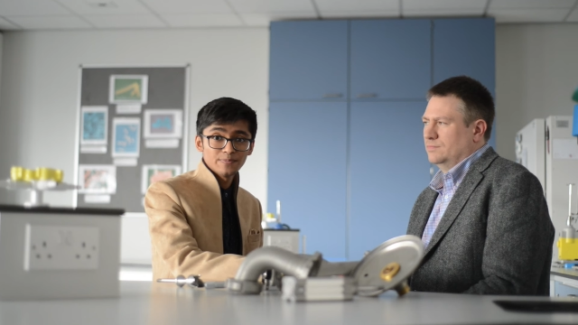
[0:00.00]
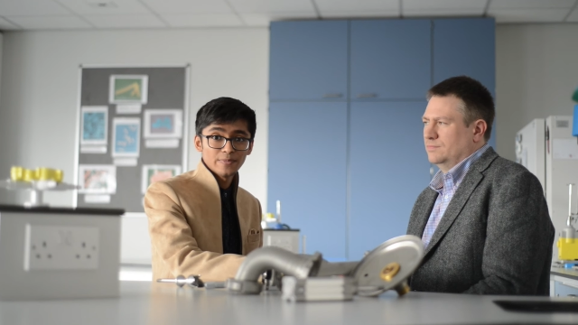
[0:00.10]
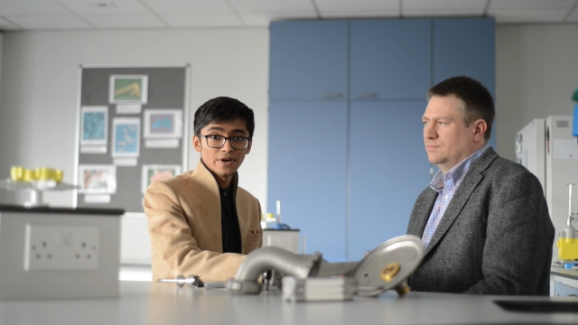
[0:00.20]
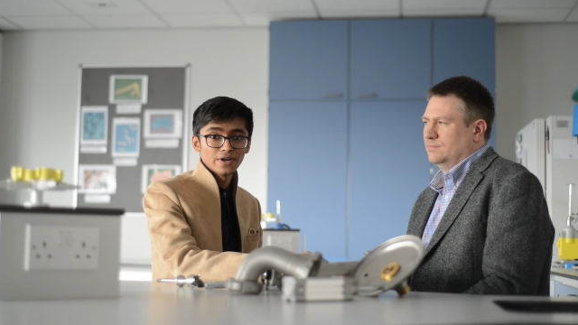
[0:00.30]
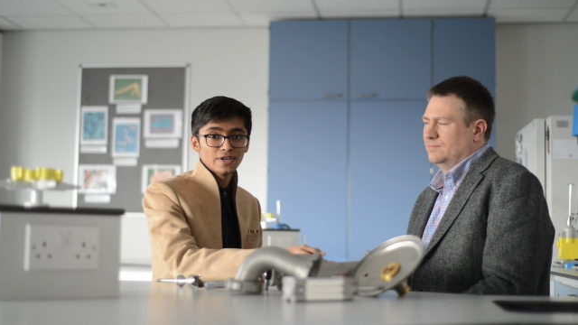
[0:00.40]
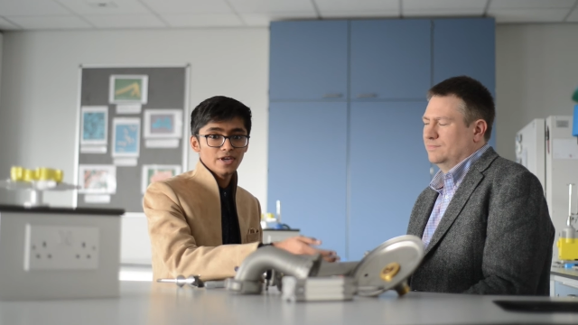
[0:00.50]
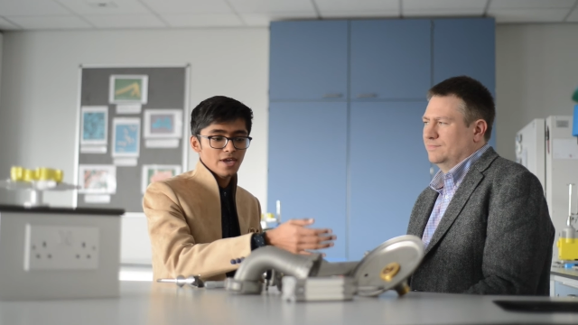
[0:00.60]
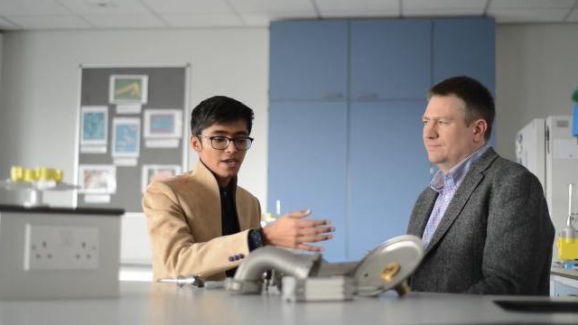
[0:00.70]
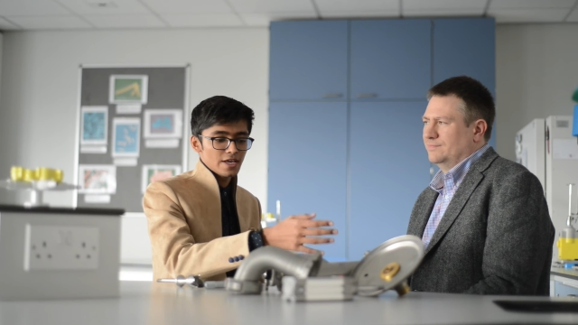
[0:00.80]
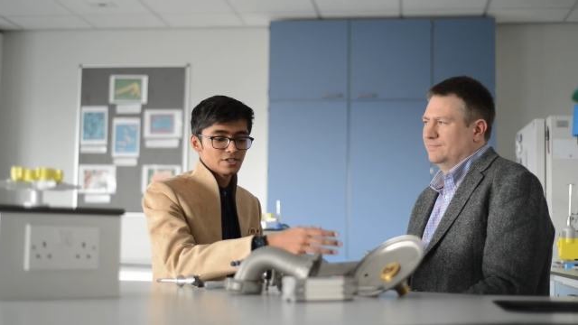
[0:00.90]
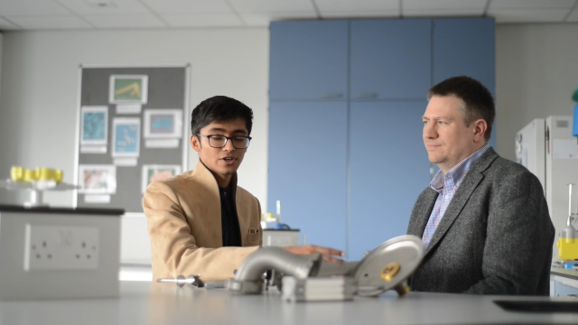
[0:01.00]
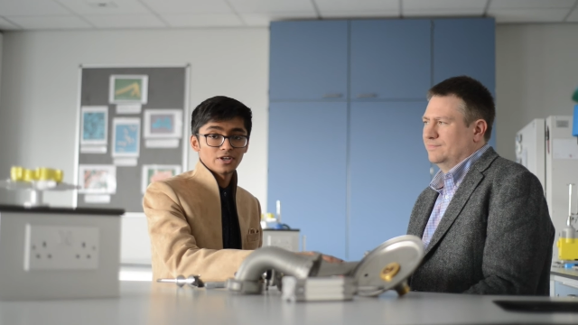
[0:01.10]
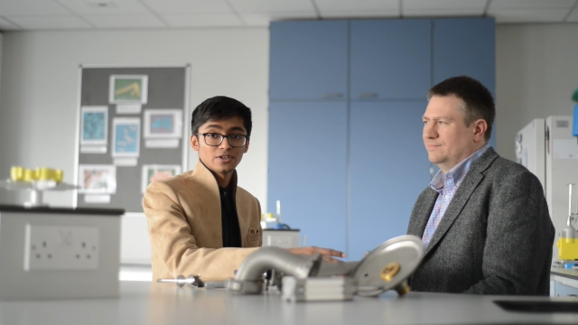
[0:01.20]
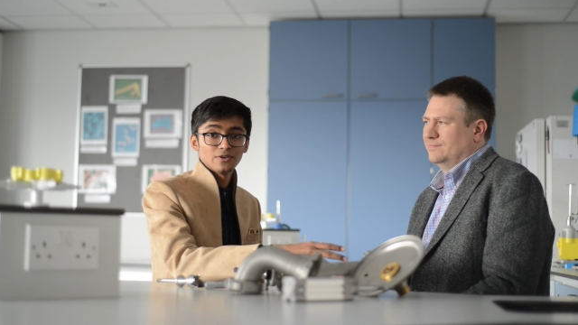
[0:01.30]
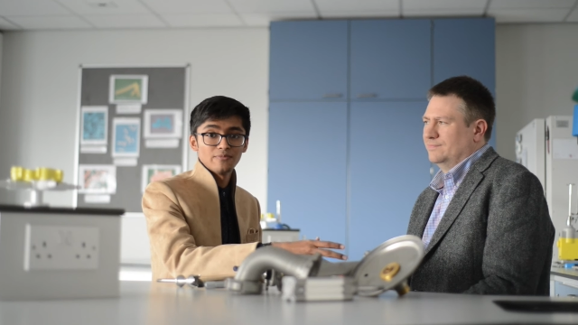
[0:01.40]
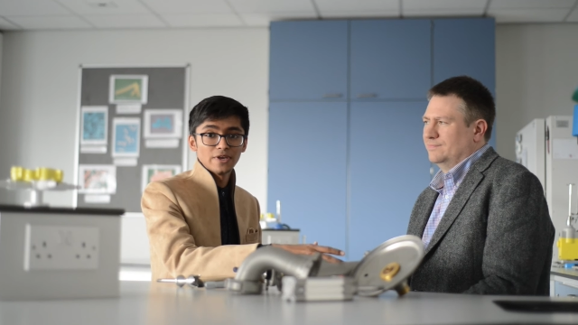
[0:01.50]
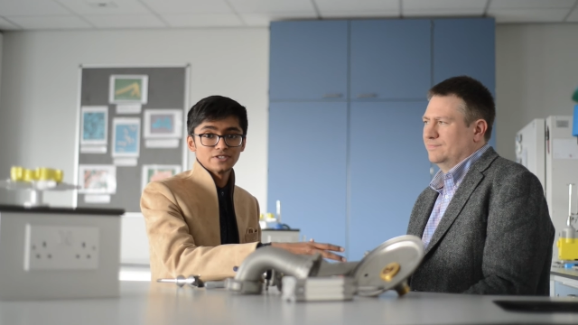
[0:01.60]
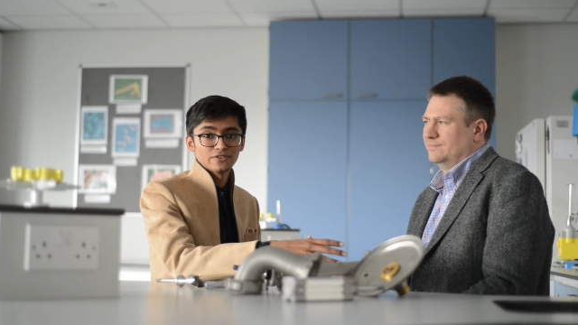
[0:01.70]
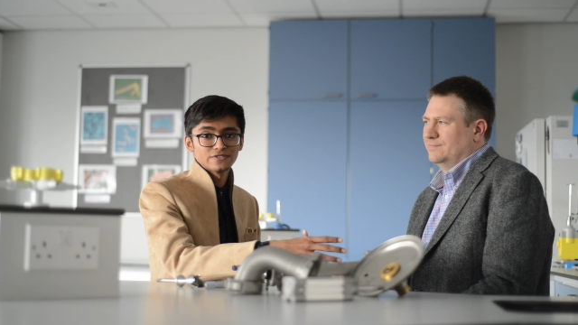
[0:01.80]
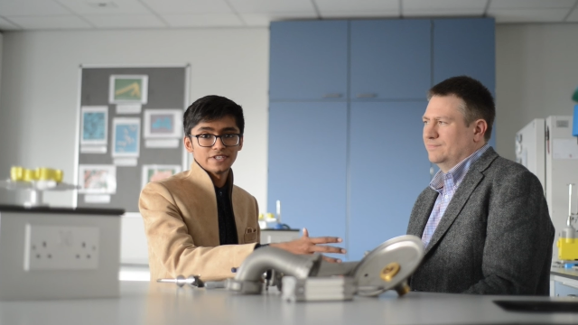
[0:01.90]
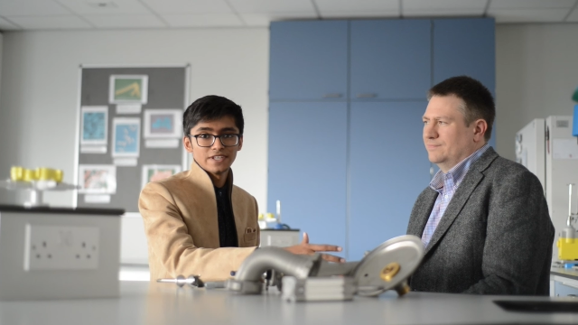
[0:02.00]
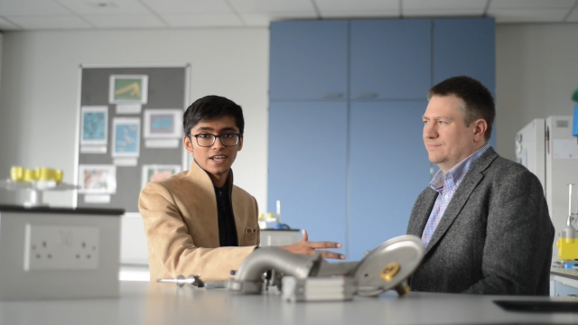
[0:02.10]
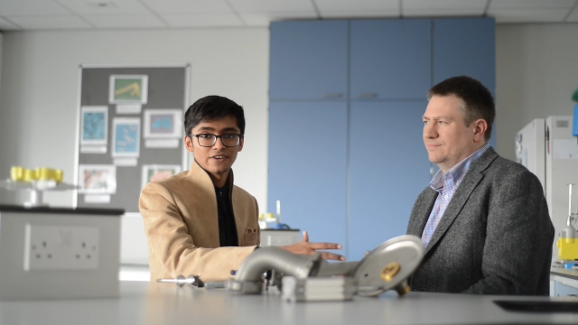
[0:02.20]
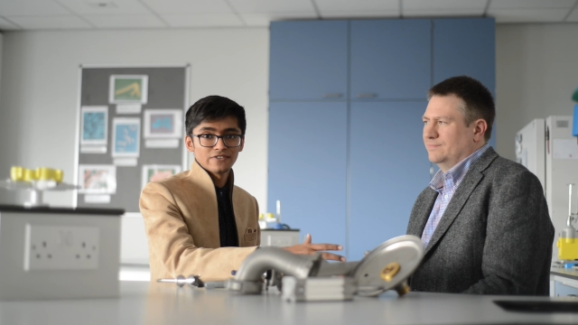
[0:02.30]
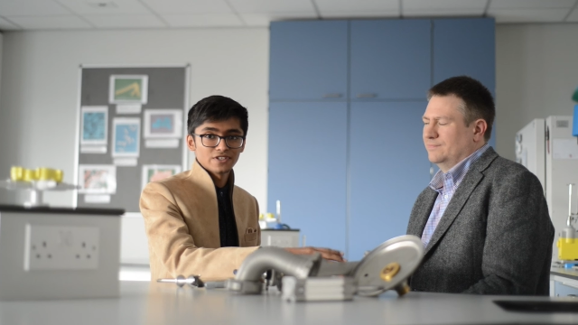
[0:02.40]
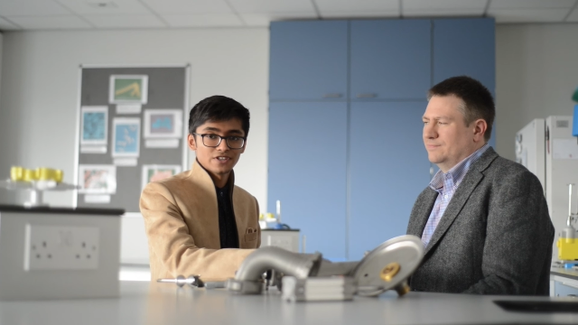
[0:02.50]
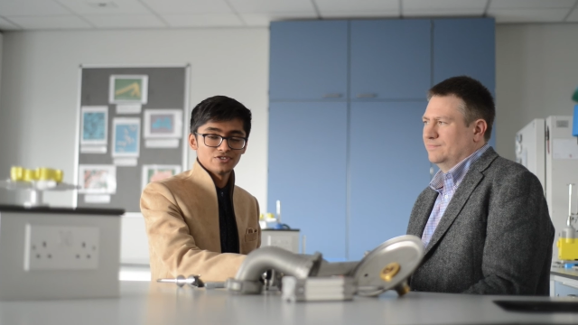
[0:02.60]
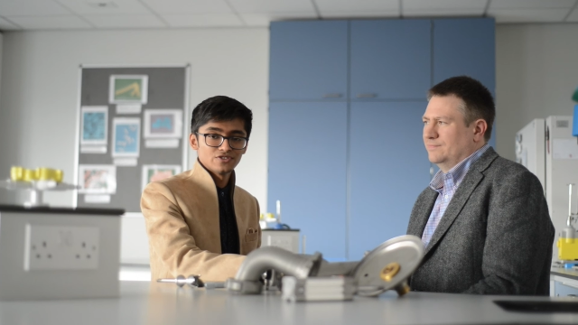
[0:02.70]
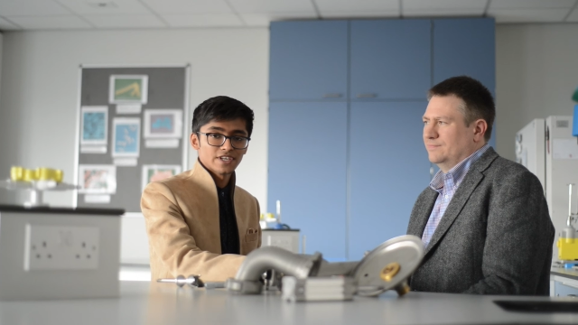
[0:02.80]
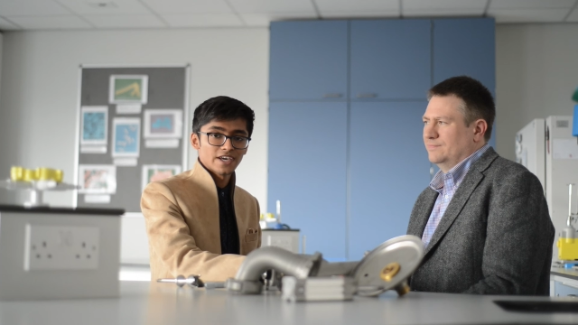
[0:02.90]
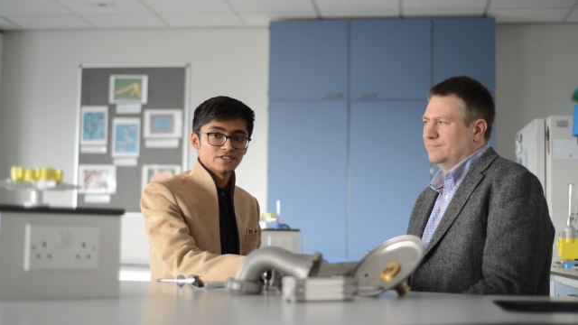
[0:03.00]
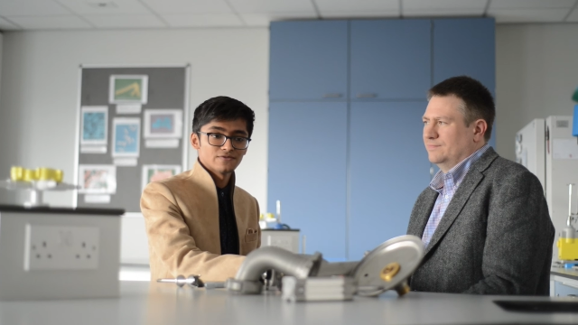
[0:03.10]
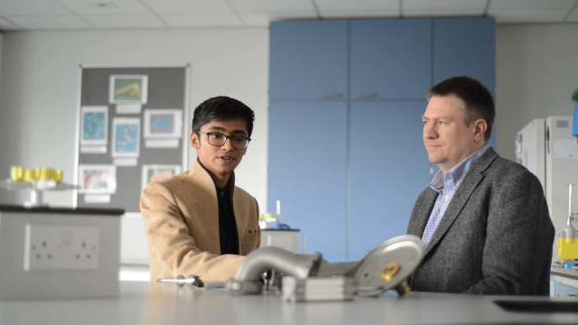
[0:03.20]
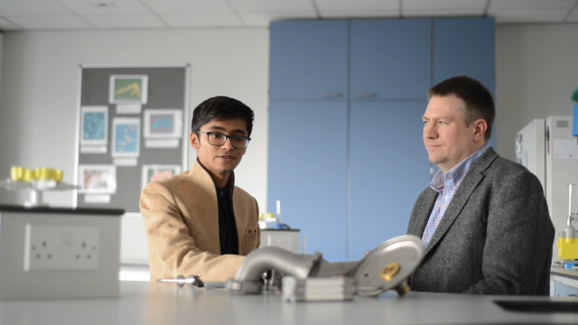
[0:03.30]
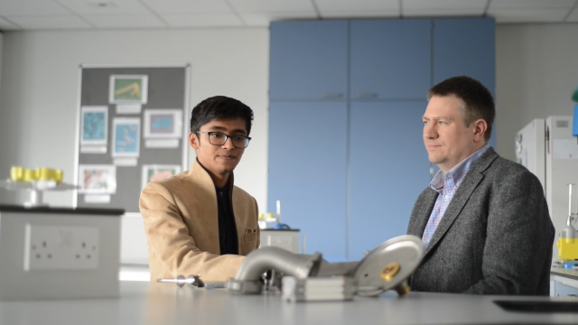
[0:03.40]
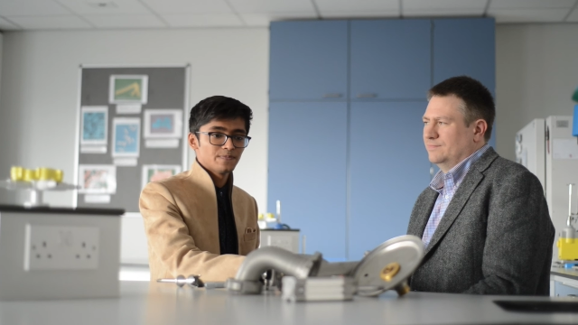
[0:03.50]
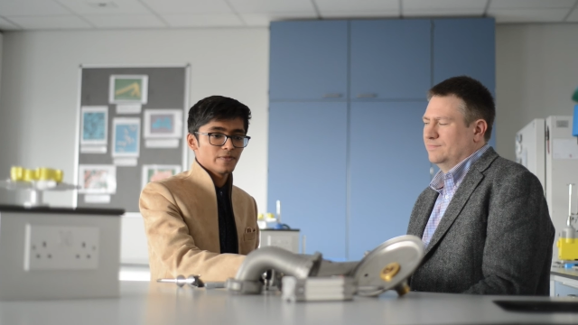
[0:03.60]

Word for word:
Speaker 1: but it's got a good mix of city life and countryside as well.